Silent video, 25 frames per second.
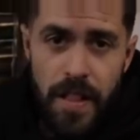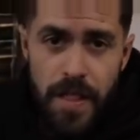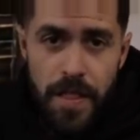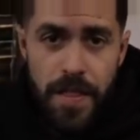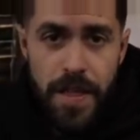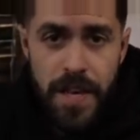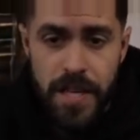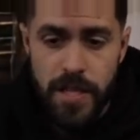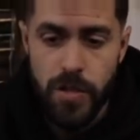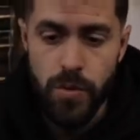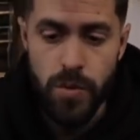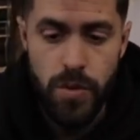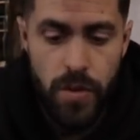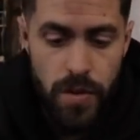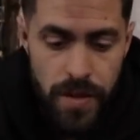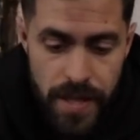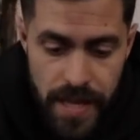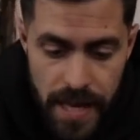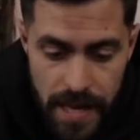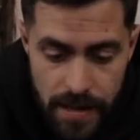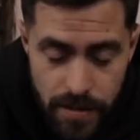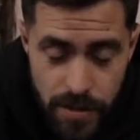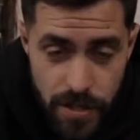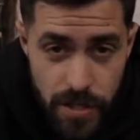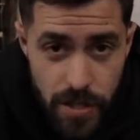This was on the
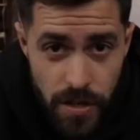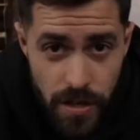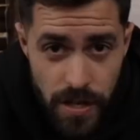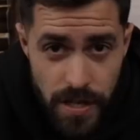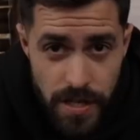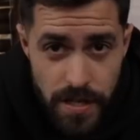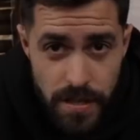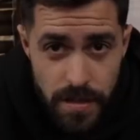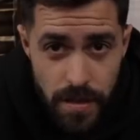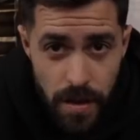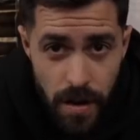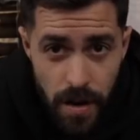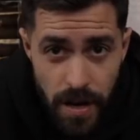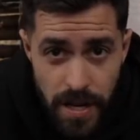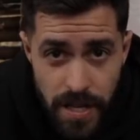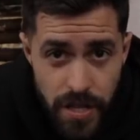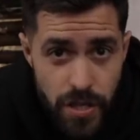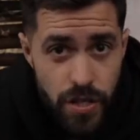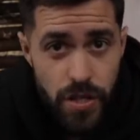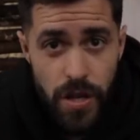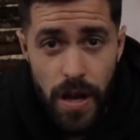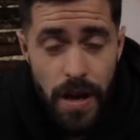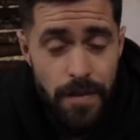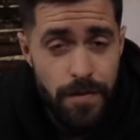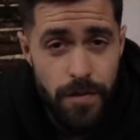outside. I
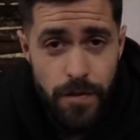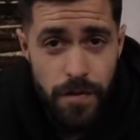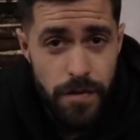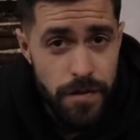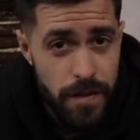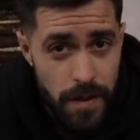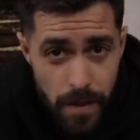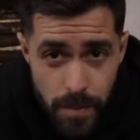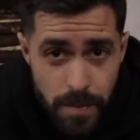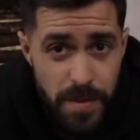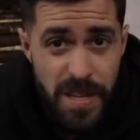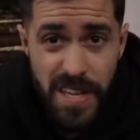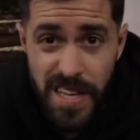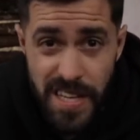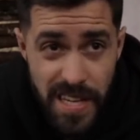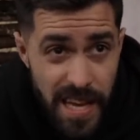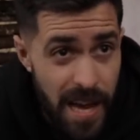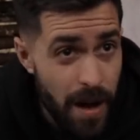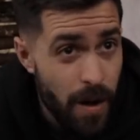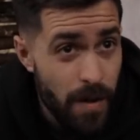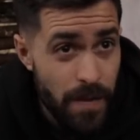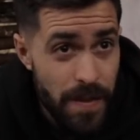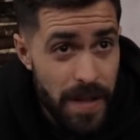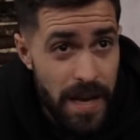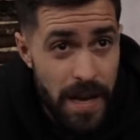didn't, I haven't filmed it
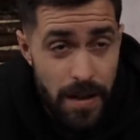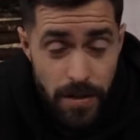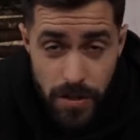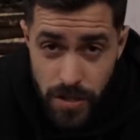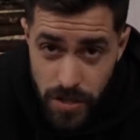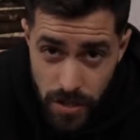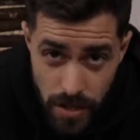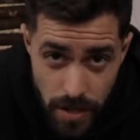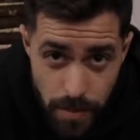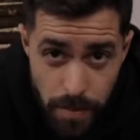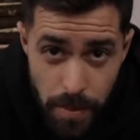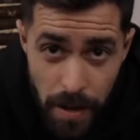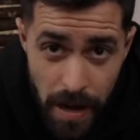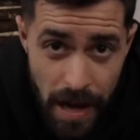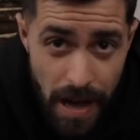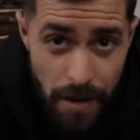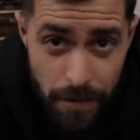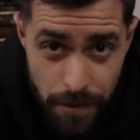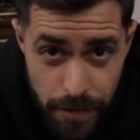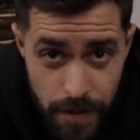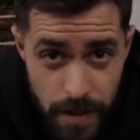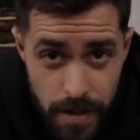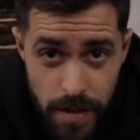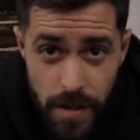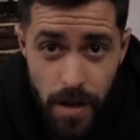yet on the outside, but I
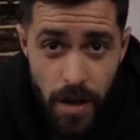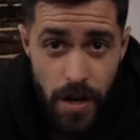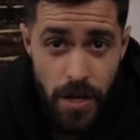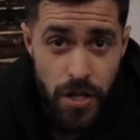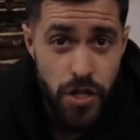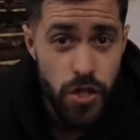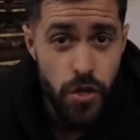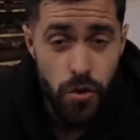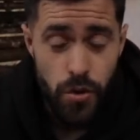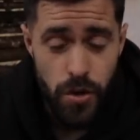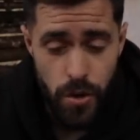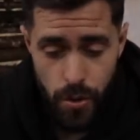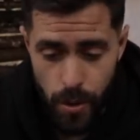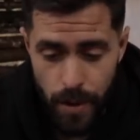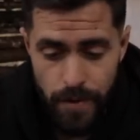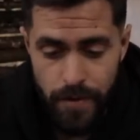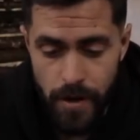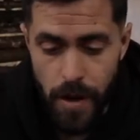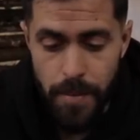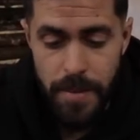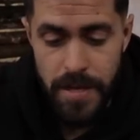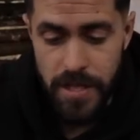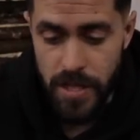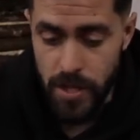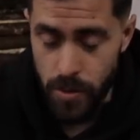have. I assure you, I've
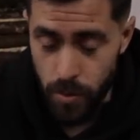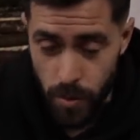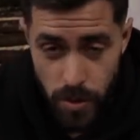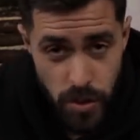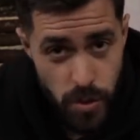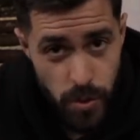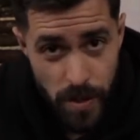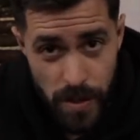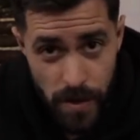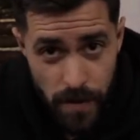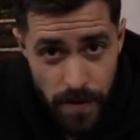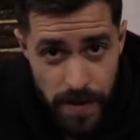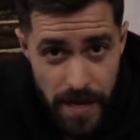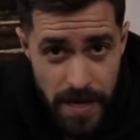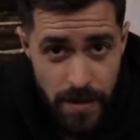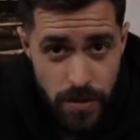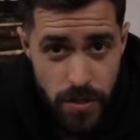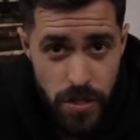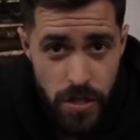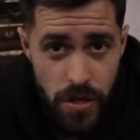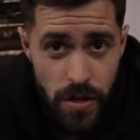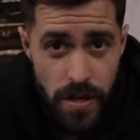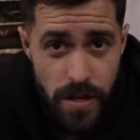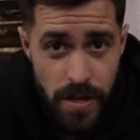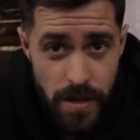come into the woods with it on the
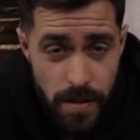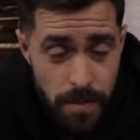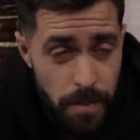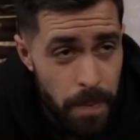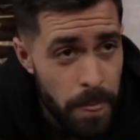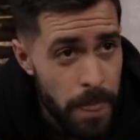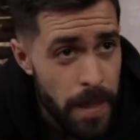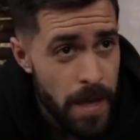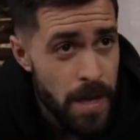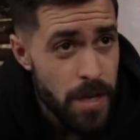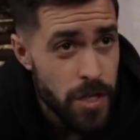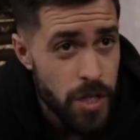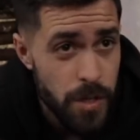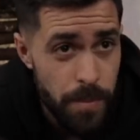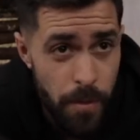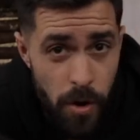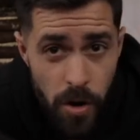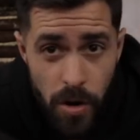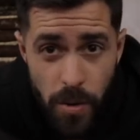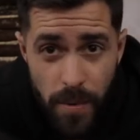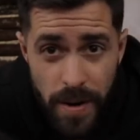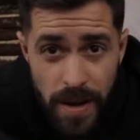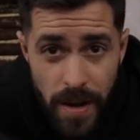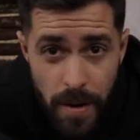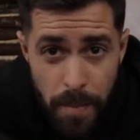outside, and
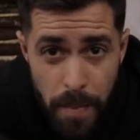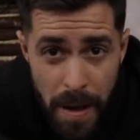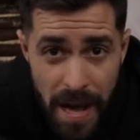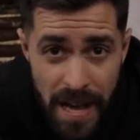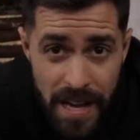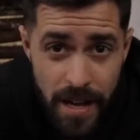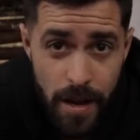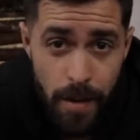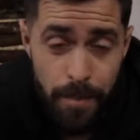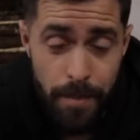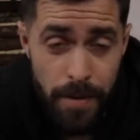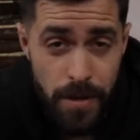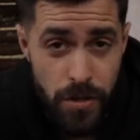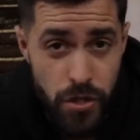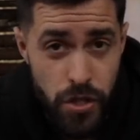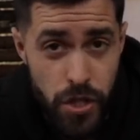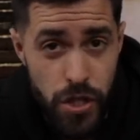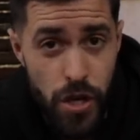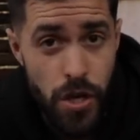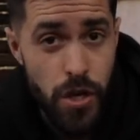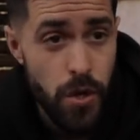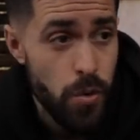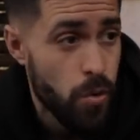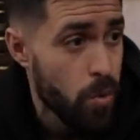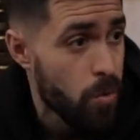tomorrow when I pack up, I'll show
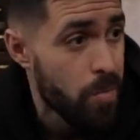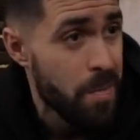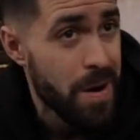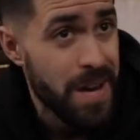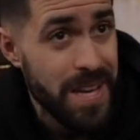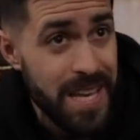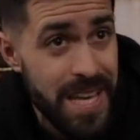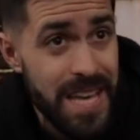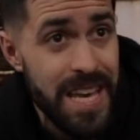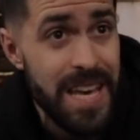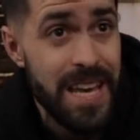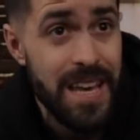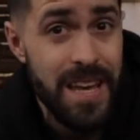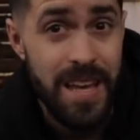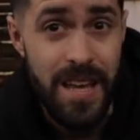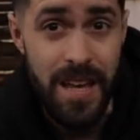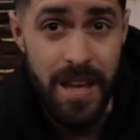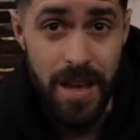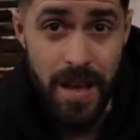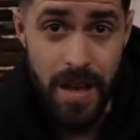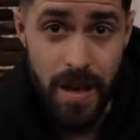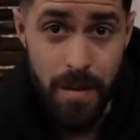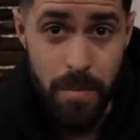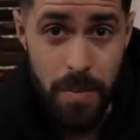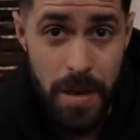you all my gear
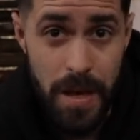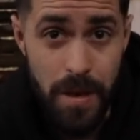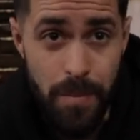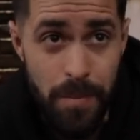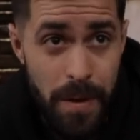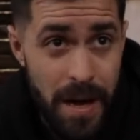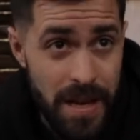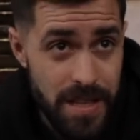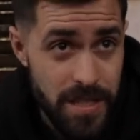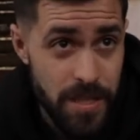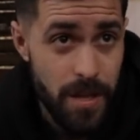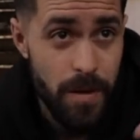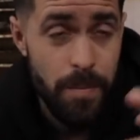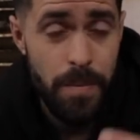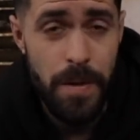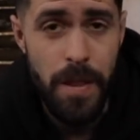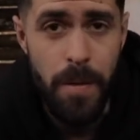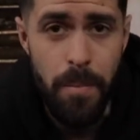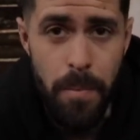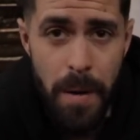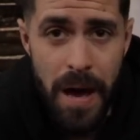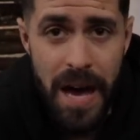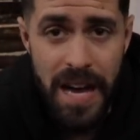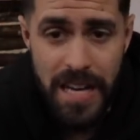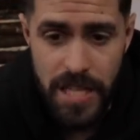being packed up in the
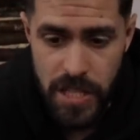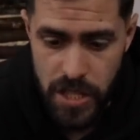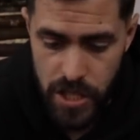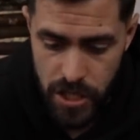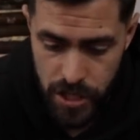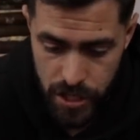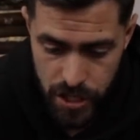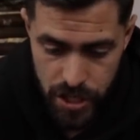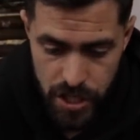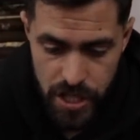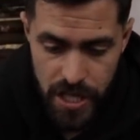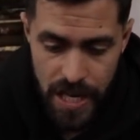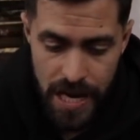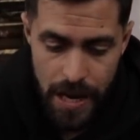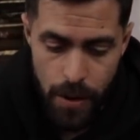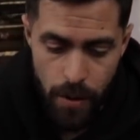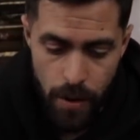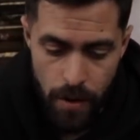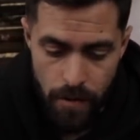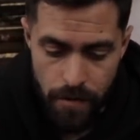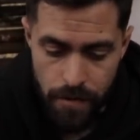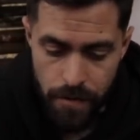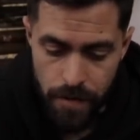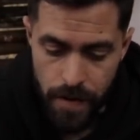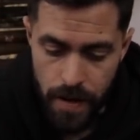bag, so you can see how
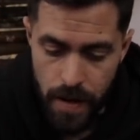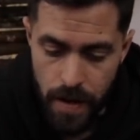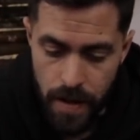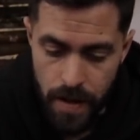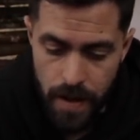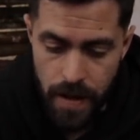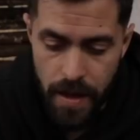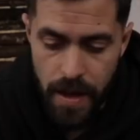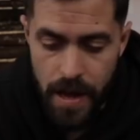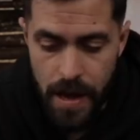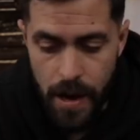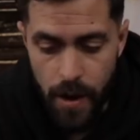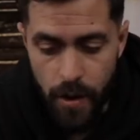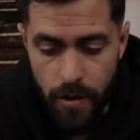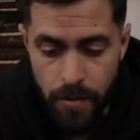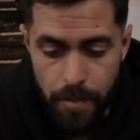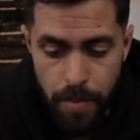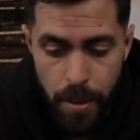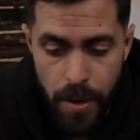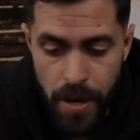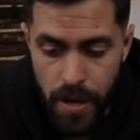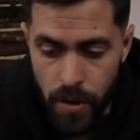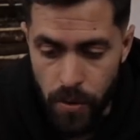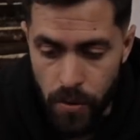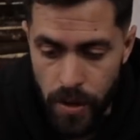I've uh, how I've
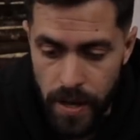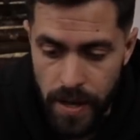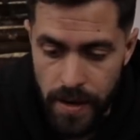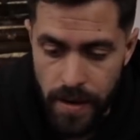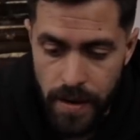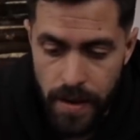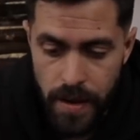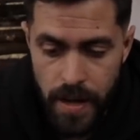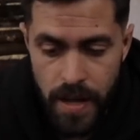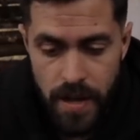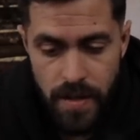put it all in.